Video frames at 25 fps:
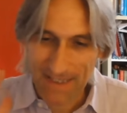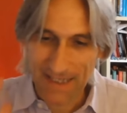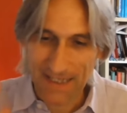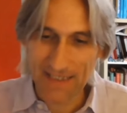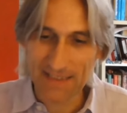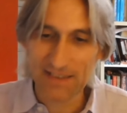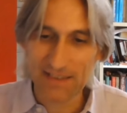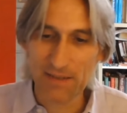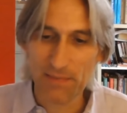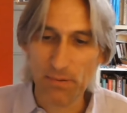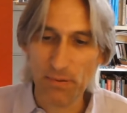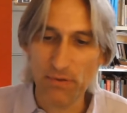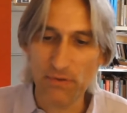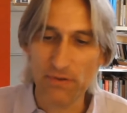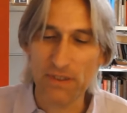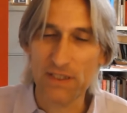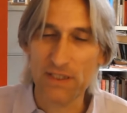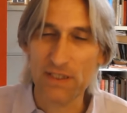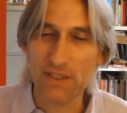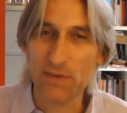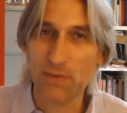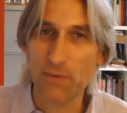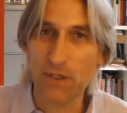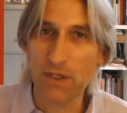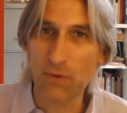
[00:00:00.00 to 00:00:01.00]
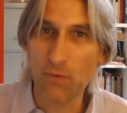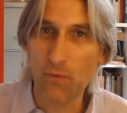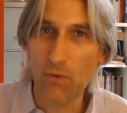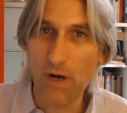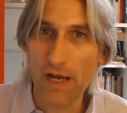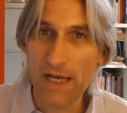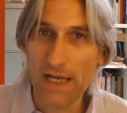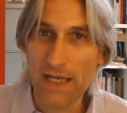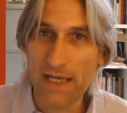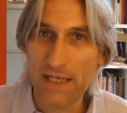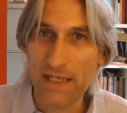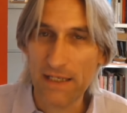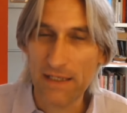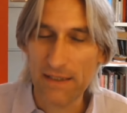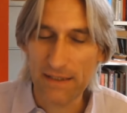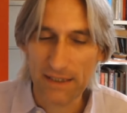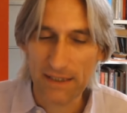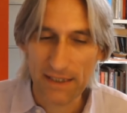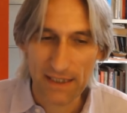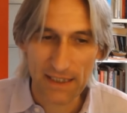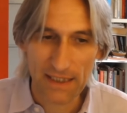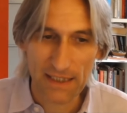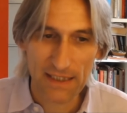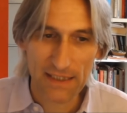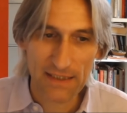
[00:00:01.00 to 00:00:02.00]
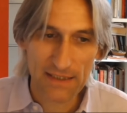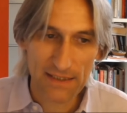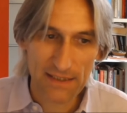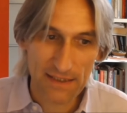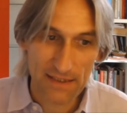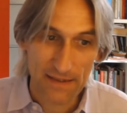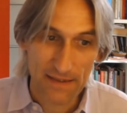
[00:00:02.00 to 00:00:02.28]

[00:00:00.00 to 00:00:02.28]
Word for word: has to put this one away. And